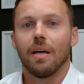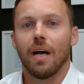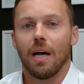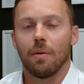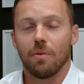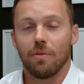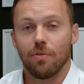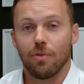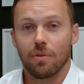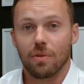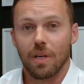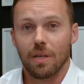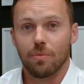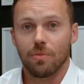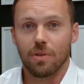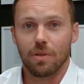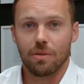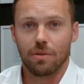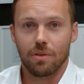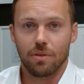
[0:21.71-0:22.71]
I'm a full time
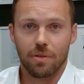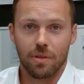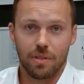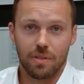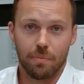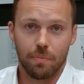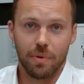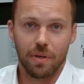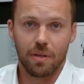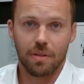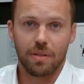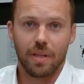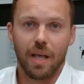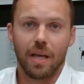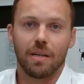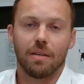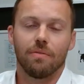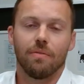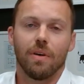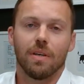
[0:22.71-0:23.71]
realtor that's built
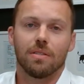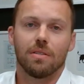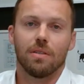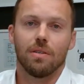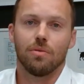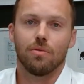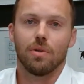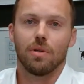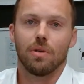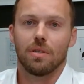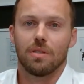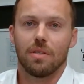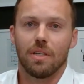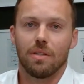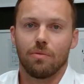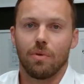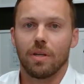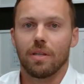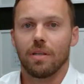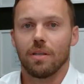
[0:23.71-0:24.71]
and invested in real
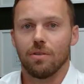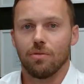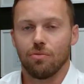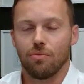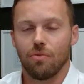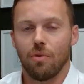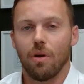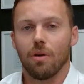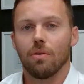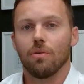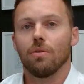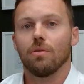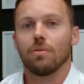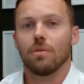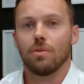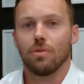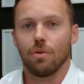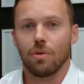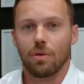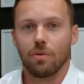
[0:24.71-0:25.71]
estate right here in Toronto,
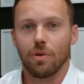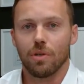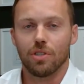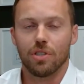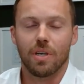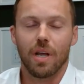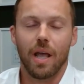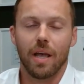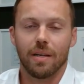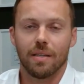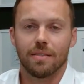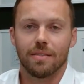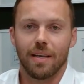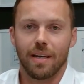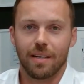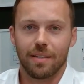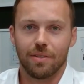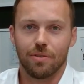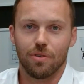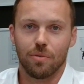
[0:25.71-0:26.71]
York region, and in
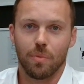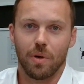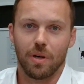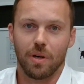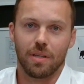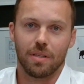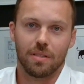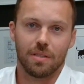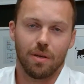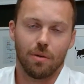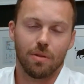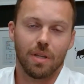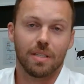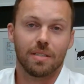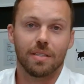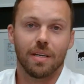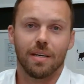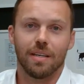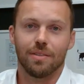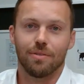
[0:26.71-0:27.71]
secondary markets. Now,
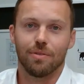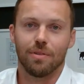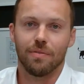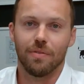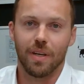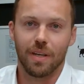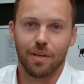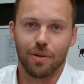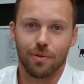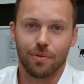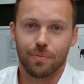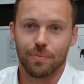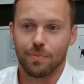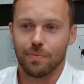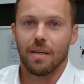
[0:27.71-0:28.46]
let's get into the video.